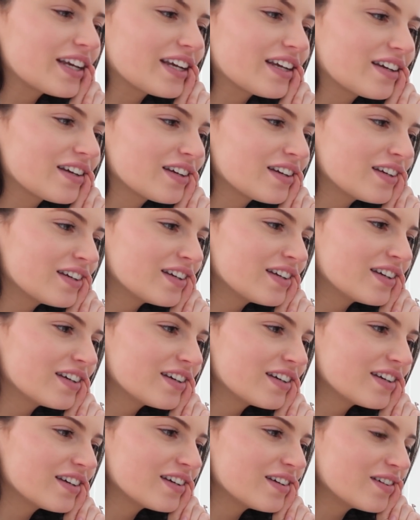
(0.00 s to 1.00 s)
like...
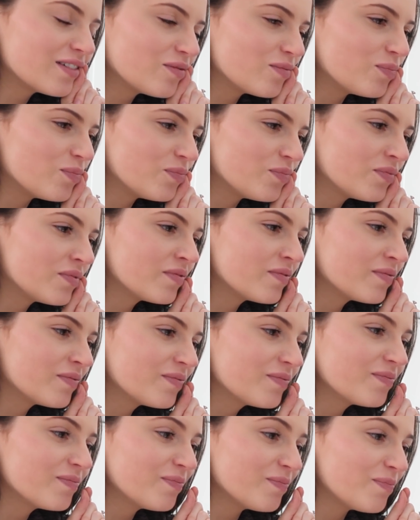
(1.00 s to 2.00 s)

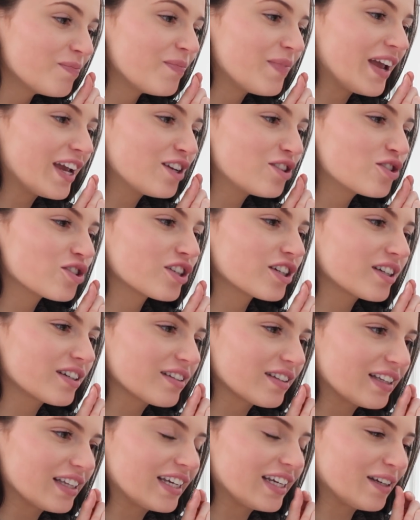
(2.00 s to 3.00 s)
Burnt.
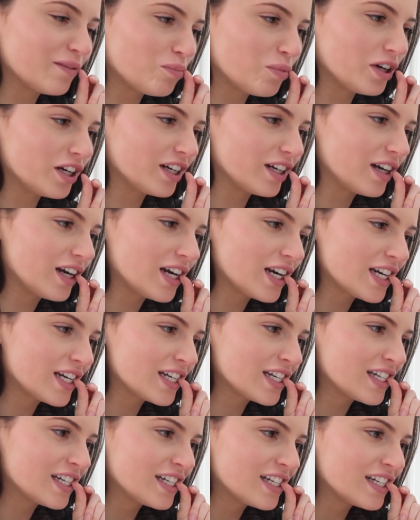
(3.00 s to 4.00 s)
Majorly burnt.
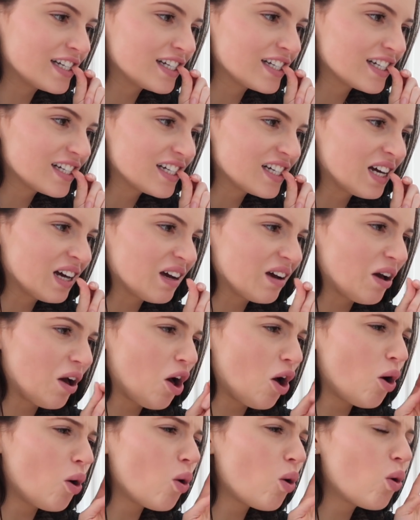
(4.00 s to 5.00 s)
That's what you do. You just
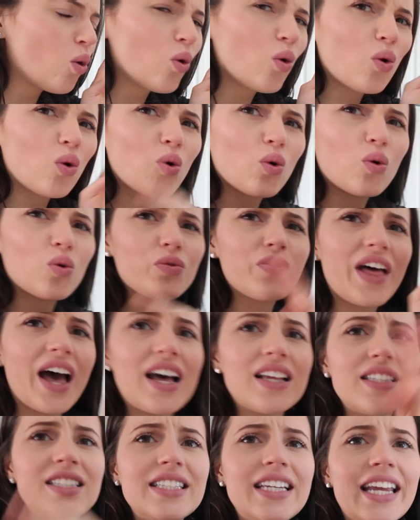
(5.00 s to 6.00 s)
make it all
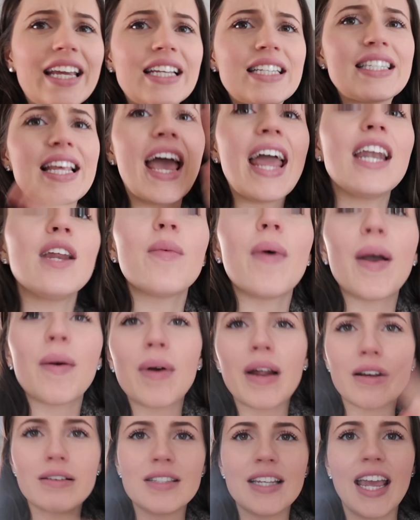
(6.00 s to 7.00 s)
compact. That stinks. Anyway, what
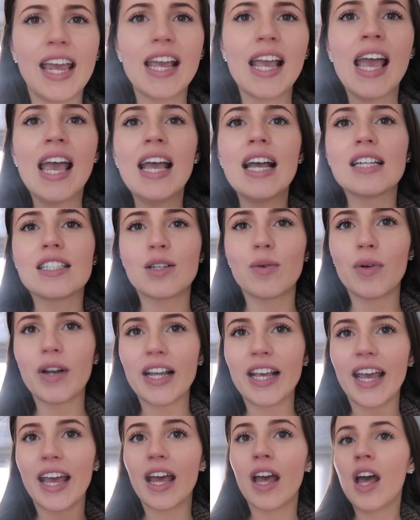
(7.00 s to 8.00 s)
I was saying is I want
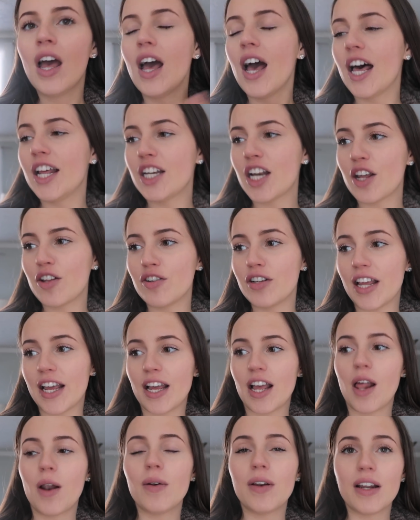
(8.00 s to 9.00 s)
to get
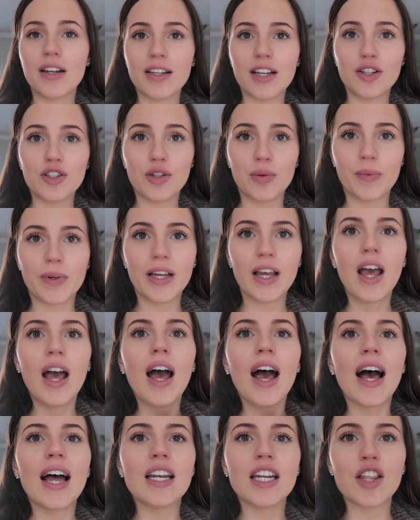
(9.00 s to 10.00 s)
another
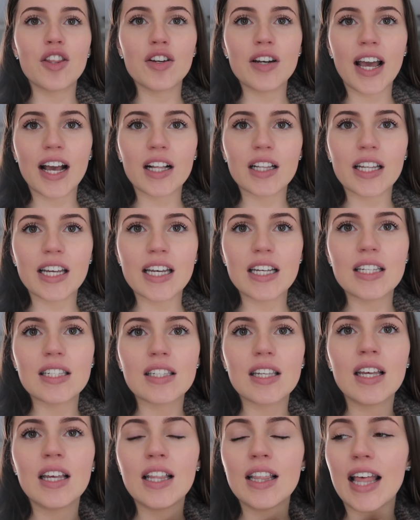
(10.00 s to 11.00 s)
another
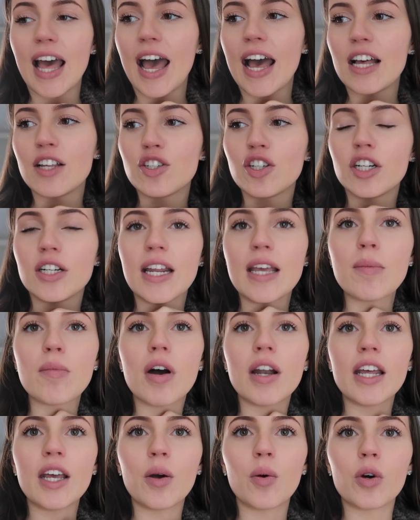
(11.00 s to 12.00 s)
necklace that has her name
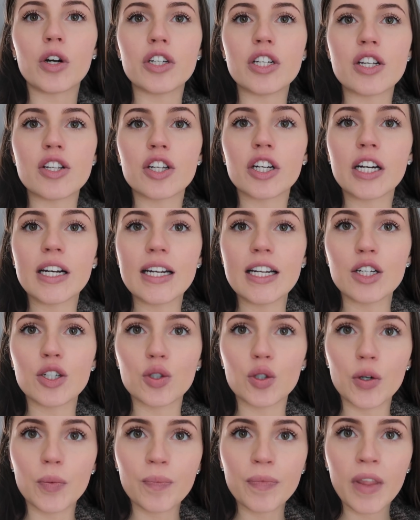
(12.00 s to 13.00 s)
on it or just her
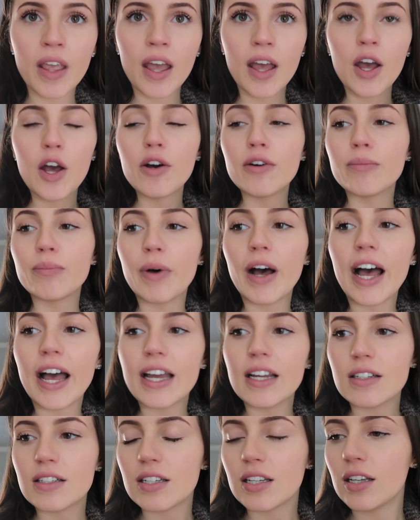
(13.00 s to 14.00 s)
initial.
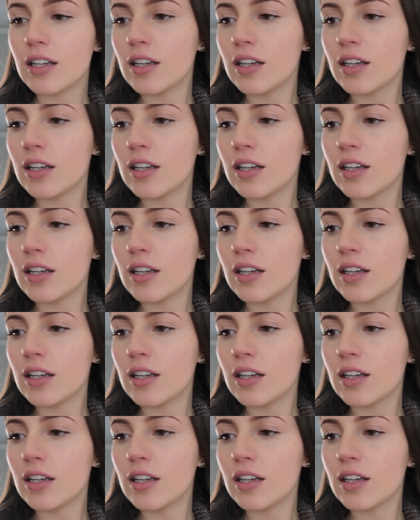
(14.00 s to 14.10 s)
But,